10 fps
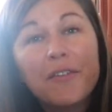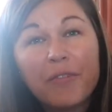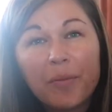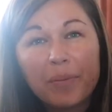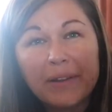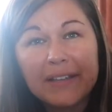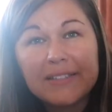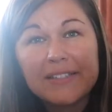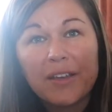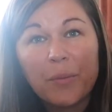
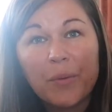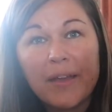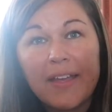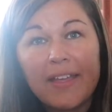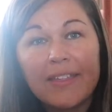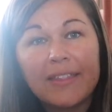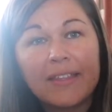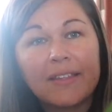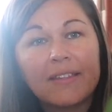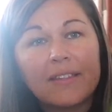replace it with
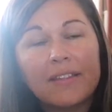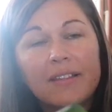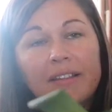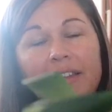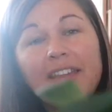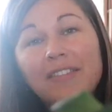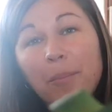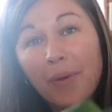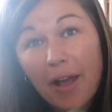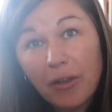like the
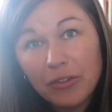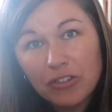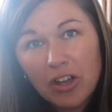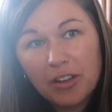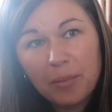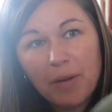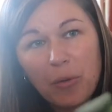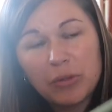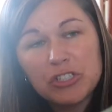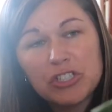brown, the chocolate
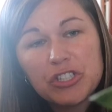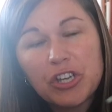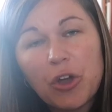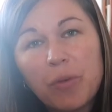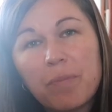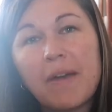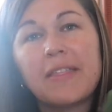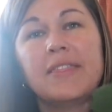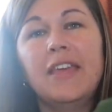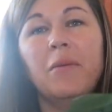brown one, just to go with my
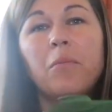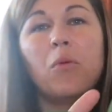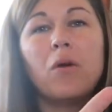theme